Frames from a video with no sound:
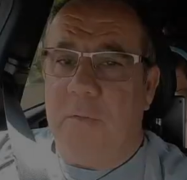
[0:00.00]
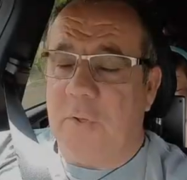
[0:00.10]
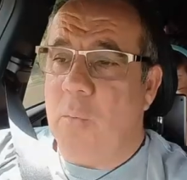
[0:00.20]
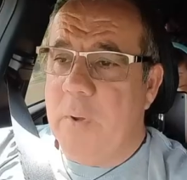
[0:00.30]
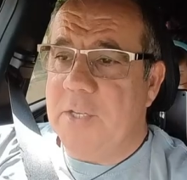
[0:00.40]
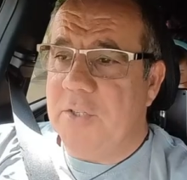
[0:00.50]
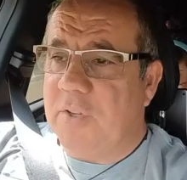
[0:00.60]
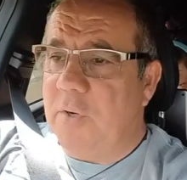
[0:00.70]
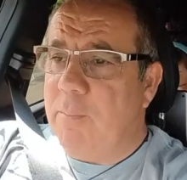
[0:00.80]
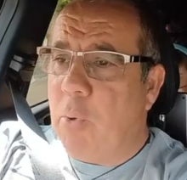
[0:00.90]
So we're
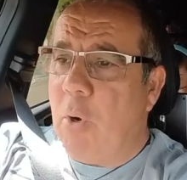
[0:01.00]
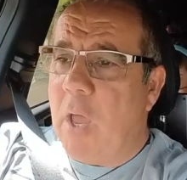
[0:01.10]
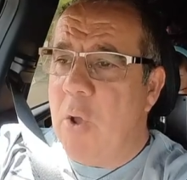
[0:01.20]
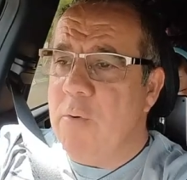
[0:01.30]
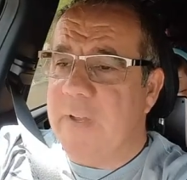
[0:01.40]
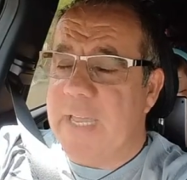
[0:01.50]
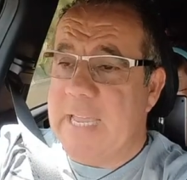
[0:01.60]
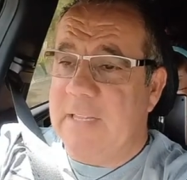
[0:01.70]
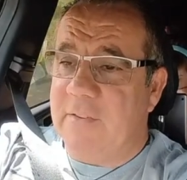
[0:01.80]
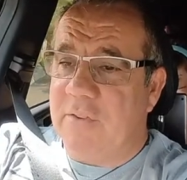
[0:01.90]
just going to pull over
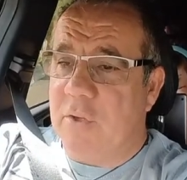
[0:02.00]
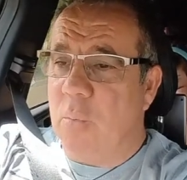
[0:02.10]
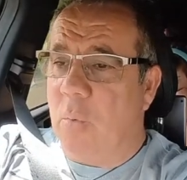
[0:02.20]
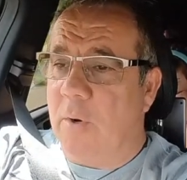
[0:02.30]
into